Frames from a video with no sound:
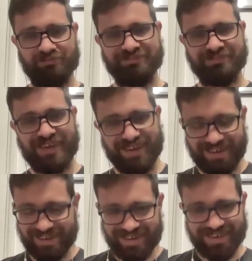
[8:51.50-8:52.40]
to
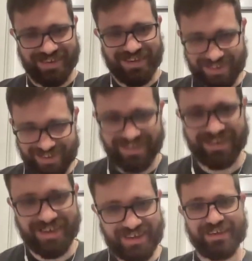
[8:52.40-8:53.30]
everything, right?
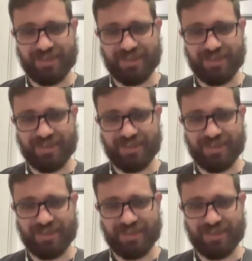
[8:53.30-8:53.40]
And it kind of